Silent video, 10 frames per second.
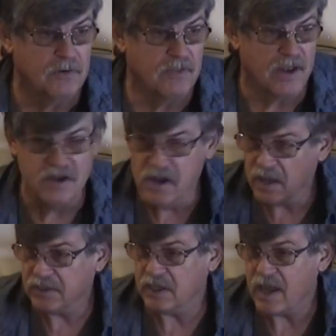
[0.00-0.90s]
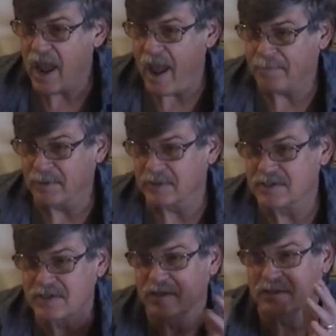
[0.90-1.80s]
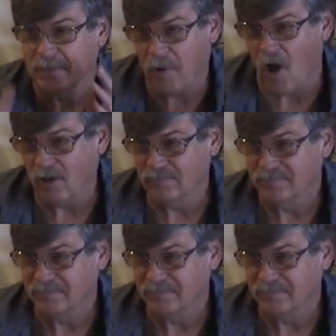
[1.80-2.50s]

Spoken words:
that nothing happens to Paul.